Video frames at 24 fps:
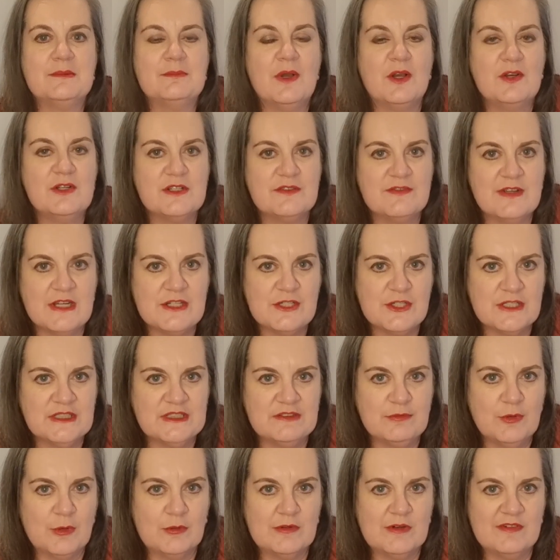motivations
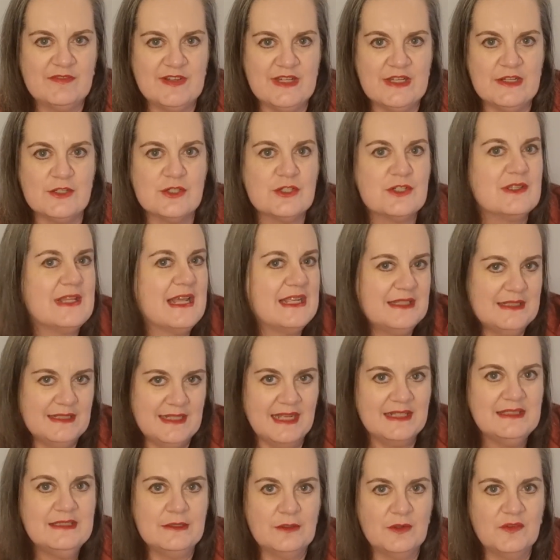for revenge.
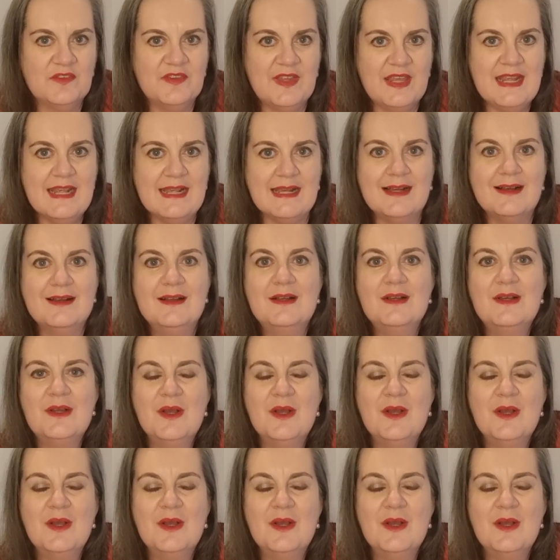That's all there.